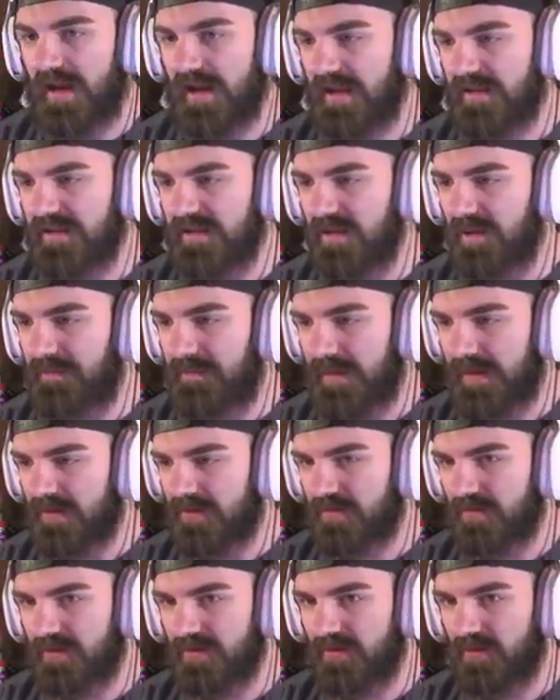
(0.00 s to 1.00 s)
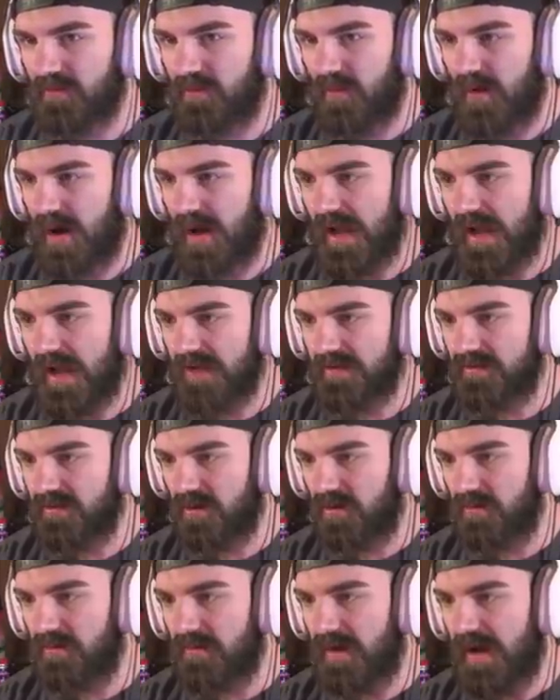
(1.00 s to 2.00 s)
And I think the biggest reason why I
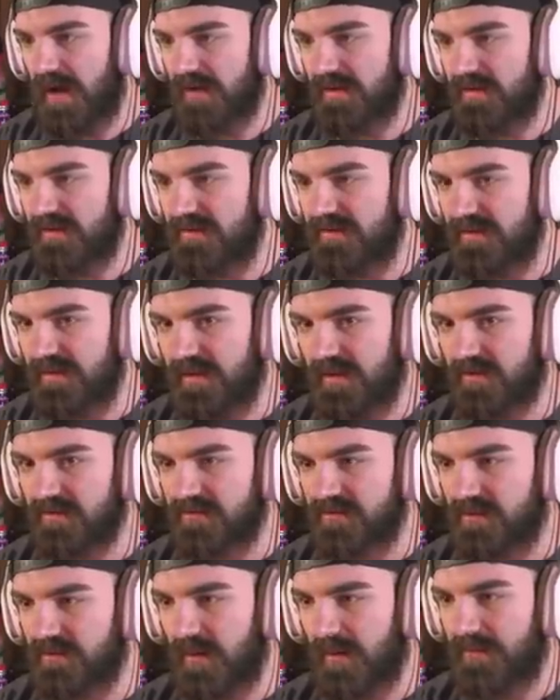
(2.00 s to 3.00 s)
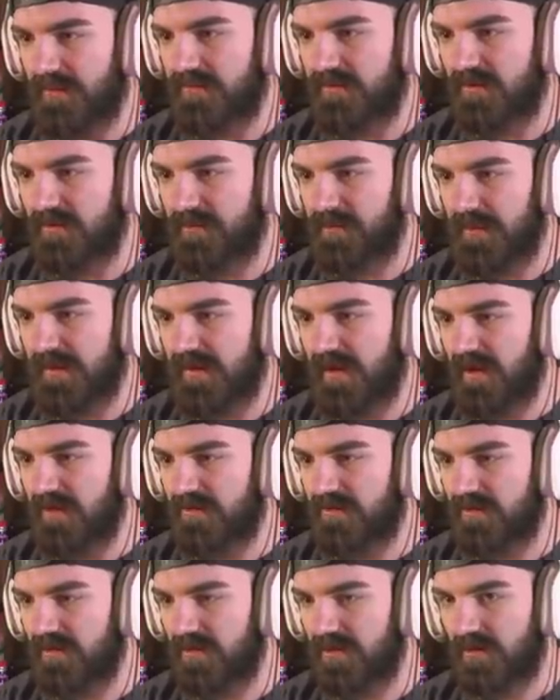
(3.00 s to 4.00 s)
don't mind the D L C weapons is
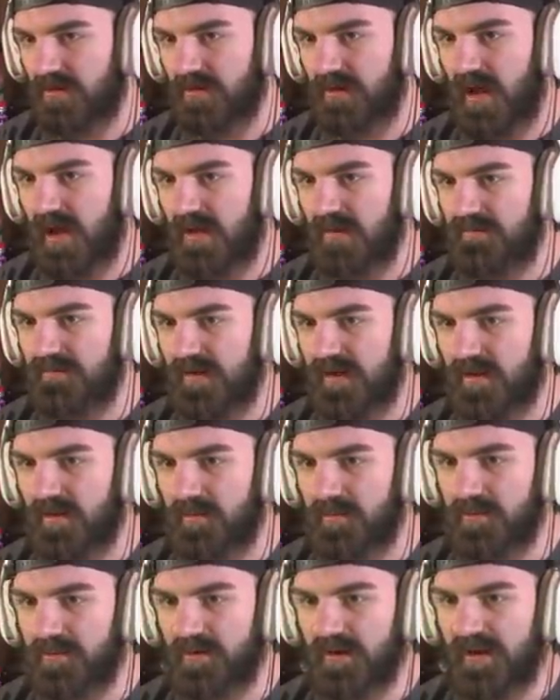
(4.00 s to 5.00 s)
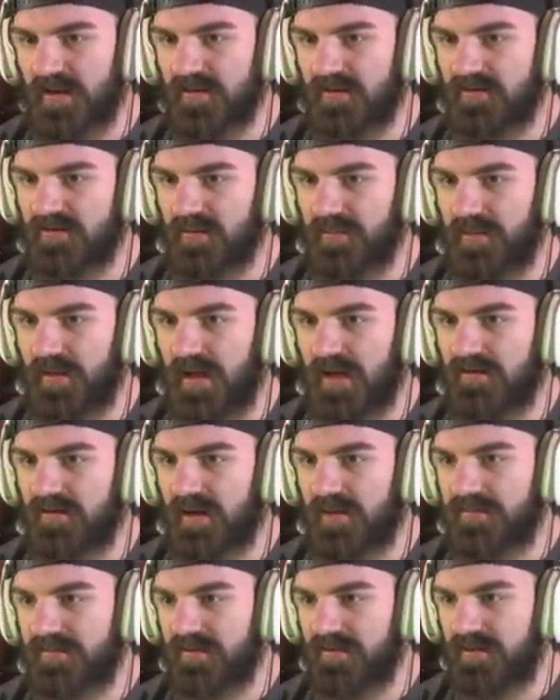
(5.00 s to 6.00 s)
because they're not available in the supply
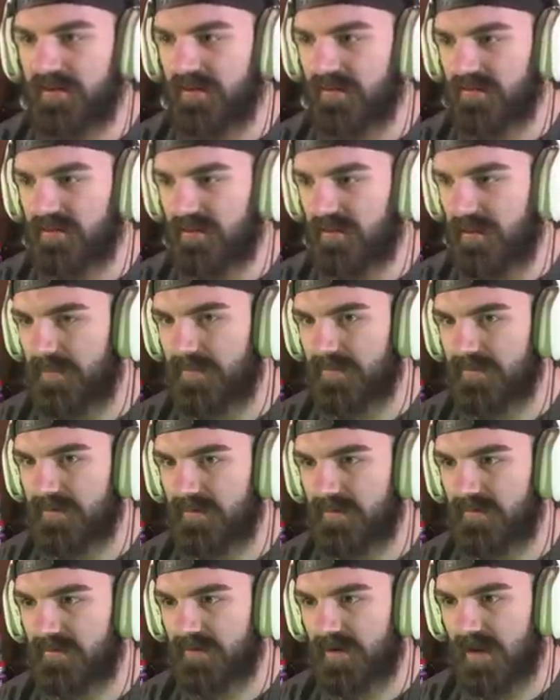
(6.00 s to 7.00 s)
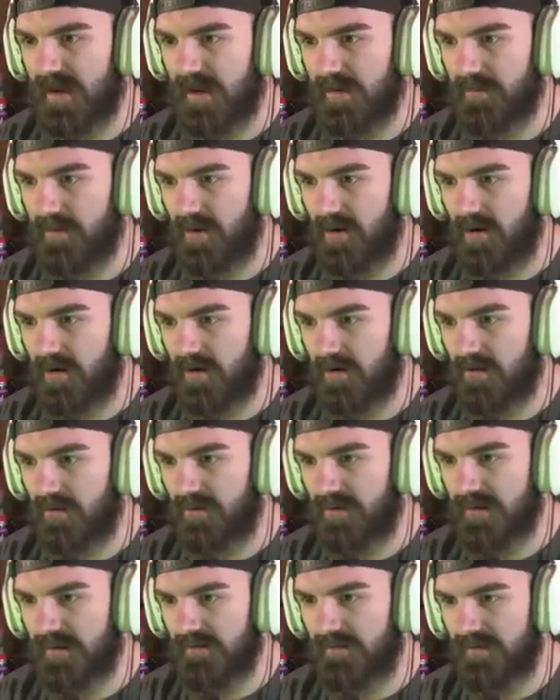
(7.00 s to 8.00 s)
drops. The D L C weapons in this game are
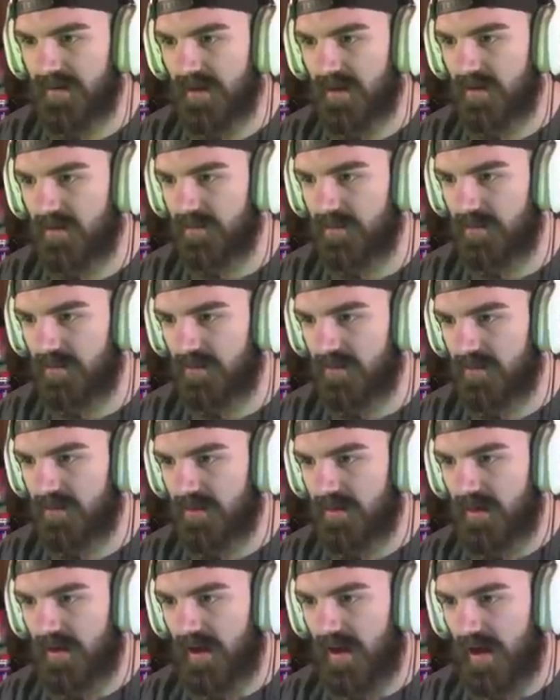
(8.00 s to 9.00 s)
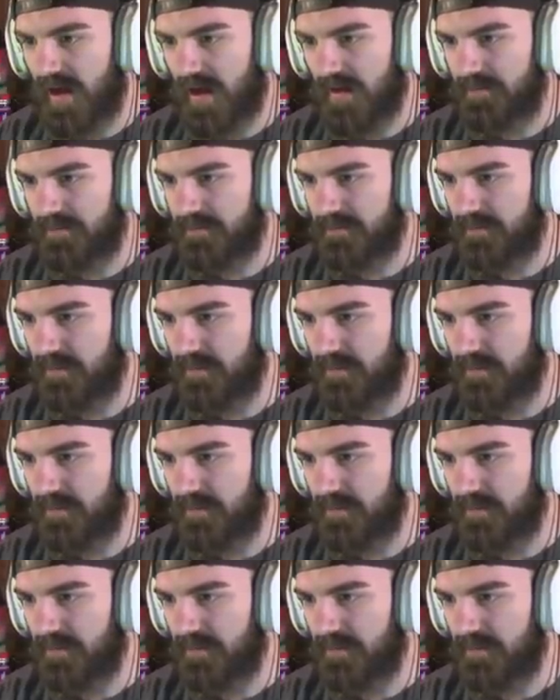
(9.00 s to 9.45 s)
only available um,